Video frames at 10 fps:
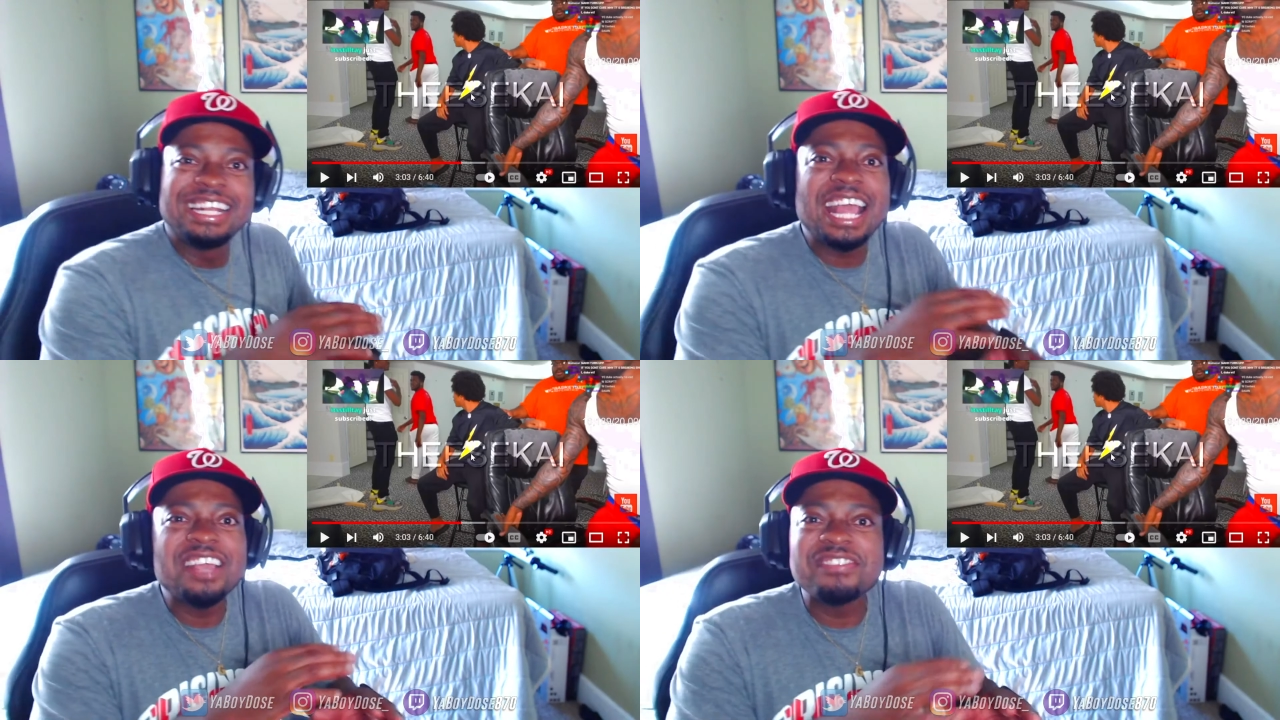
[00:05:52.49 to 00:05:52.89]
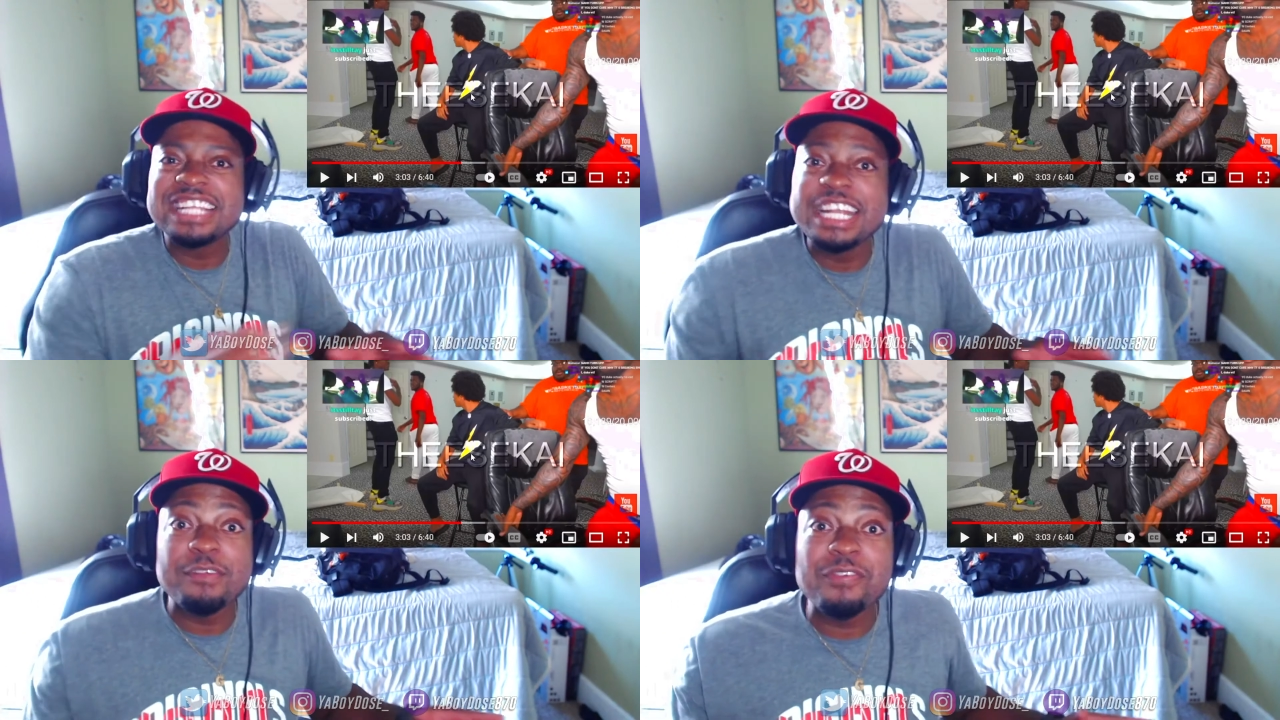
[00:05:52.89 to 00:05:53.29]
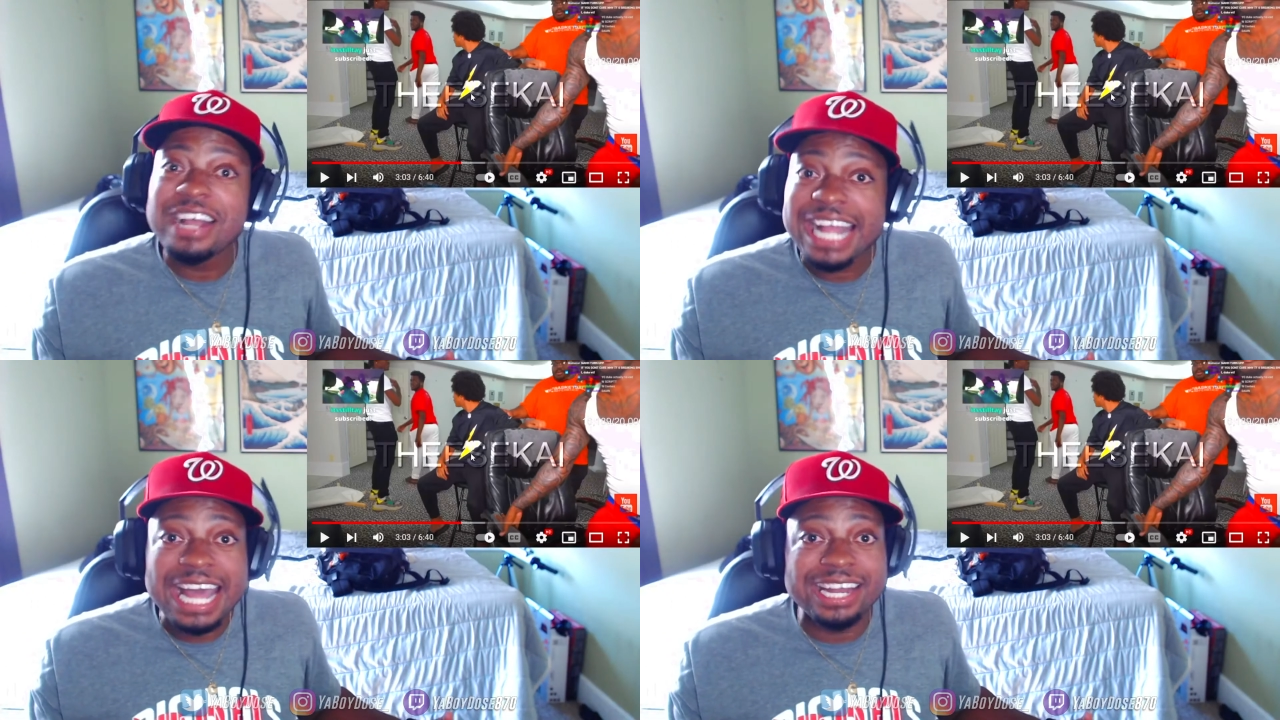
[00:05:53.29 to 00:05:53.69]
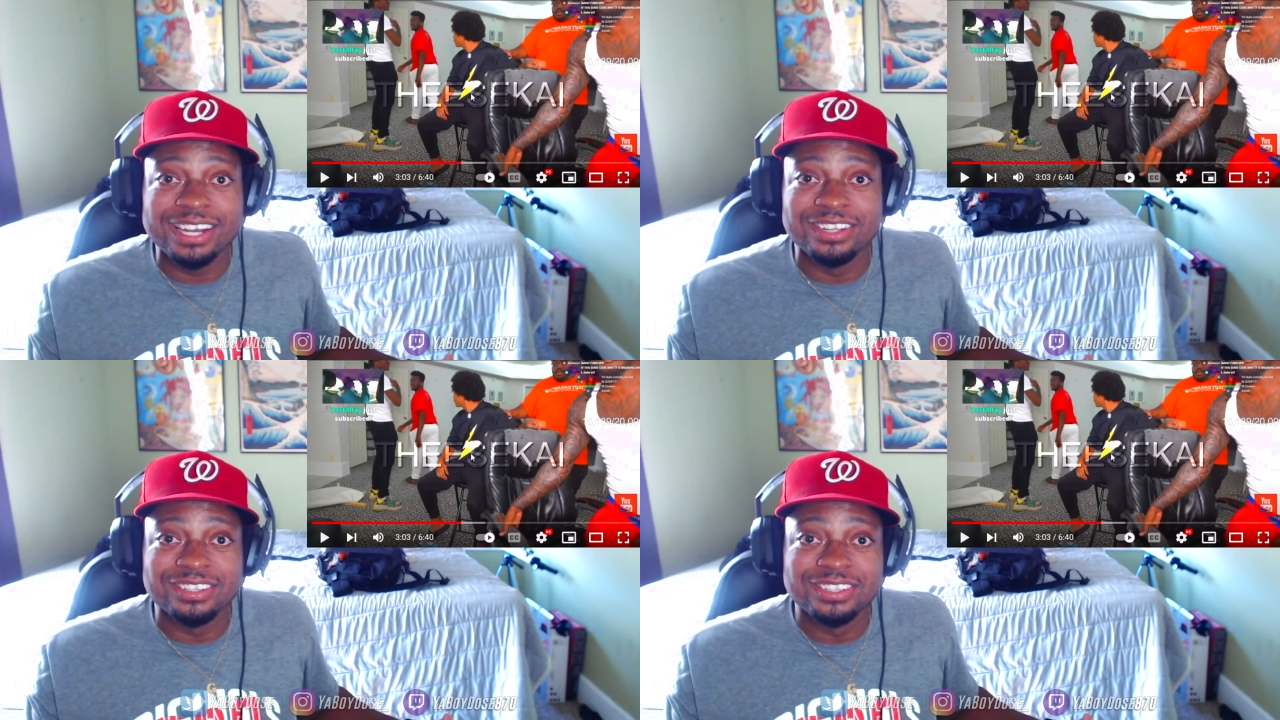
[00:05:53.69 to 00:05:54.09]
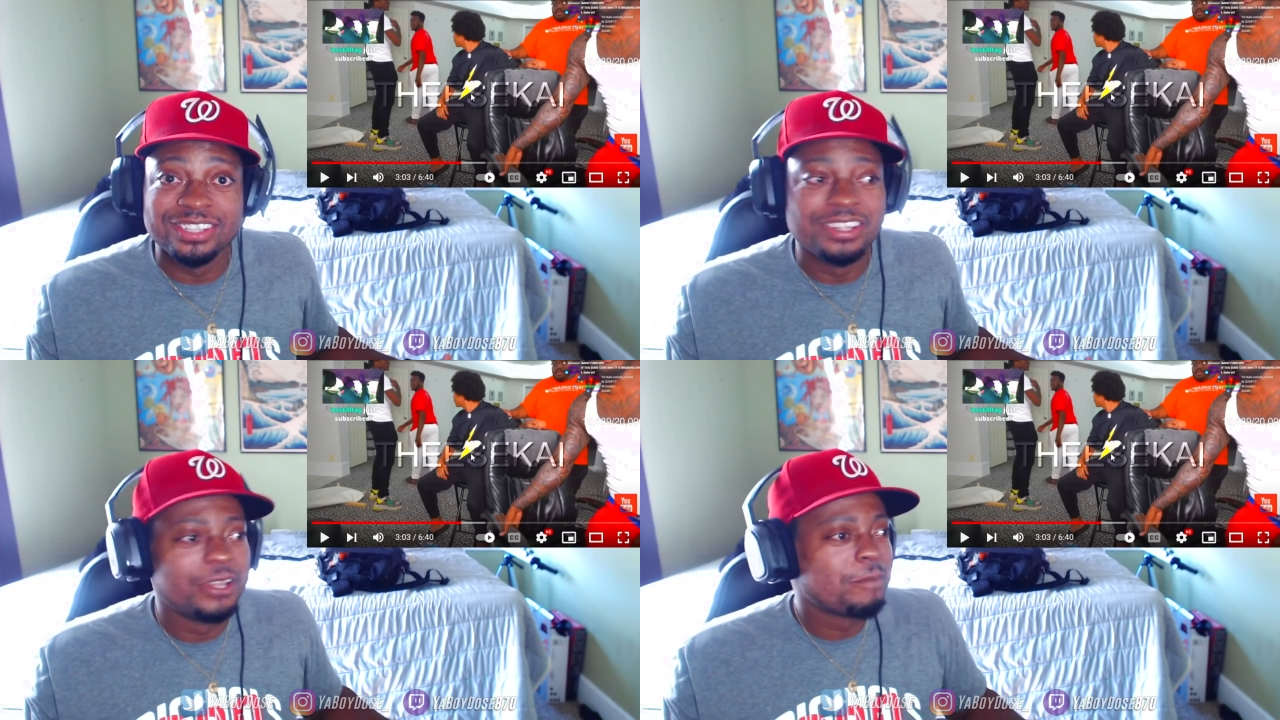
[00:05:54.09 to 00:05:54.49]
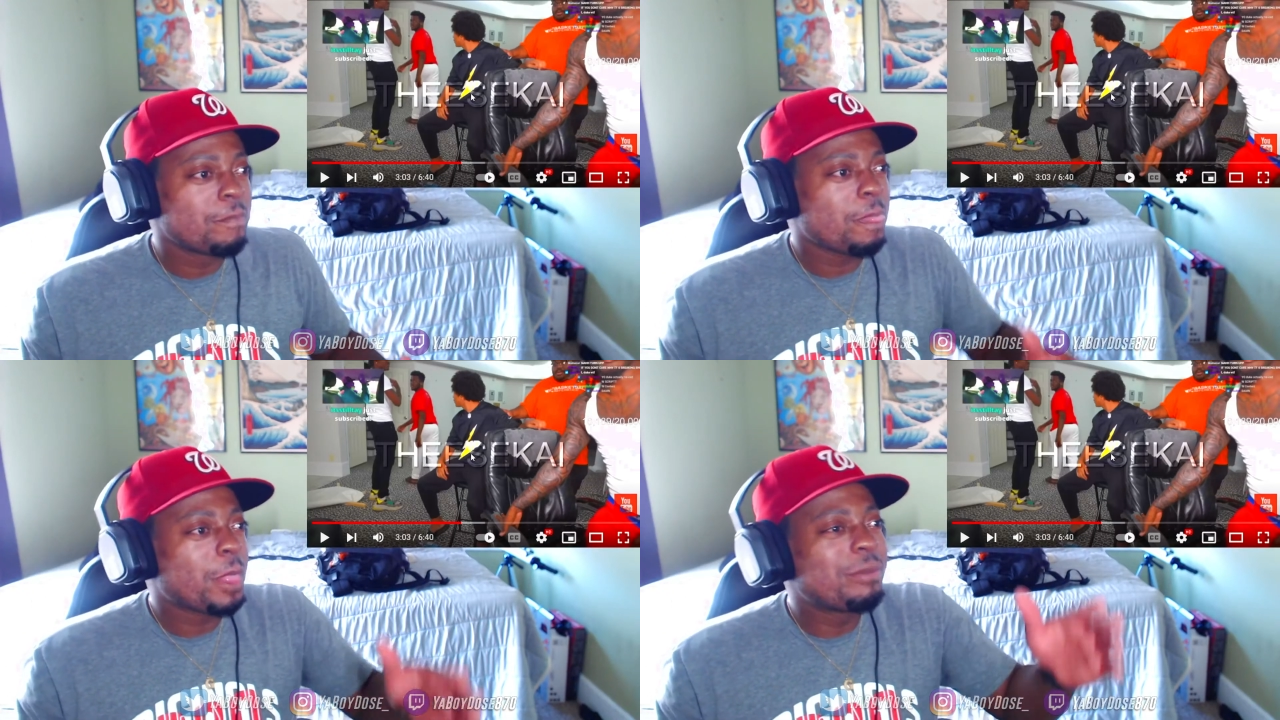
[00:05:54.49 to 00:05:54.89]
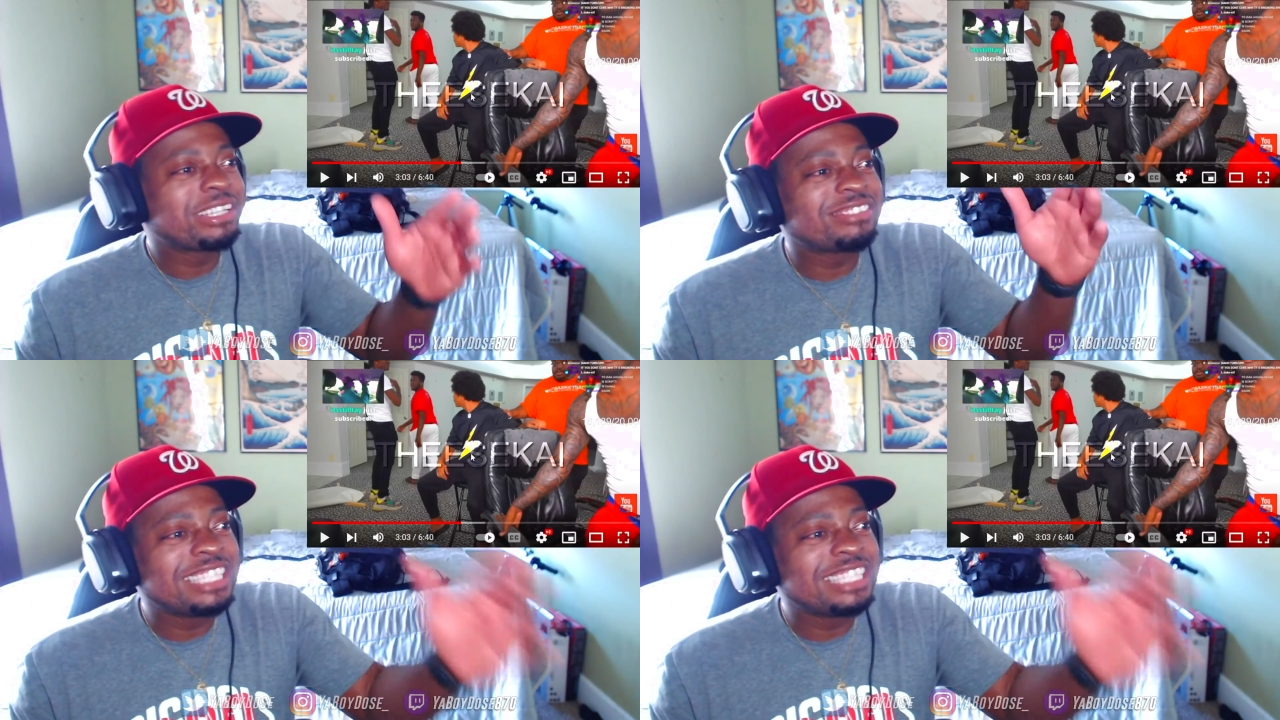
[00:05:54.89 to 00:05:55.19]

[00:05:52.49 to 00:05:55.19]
David's getting the fuck out of there. Because